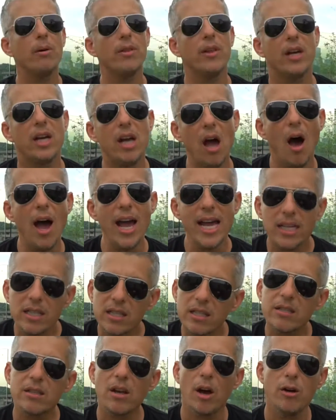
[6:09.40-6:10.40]
but the guy is
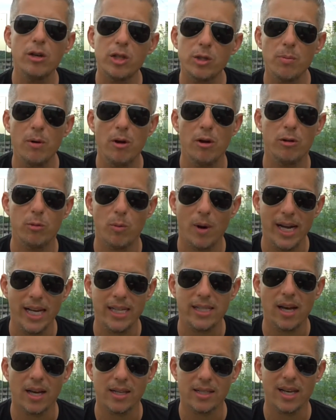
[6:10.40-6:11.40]
so smooth when
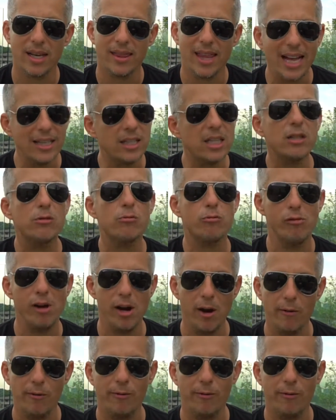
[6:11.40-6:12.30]
he does it. That's his real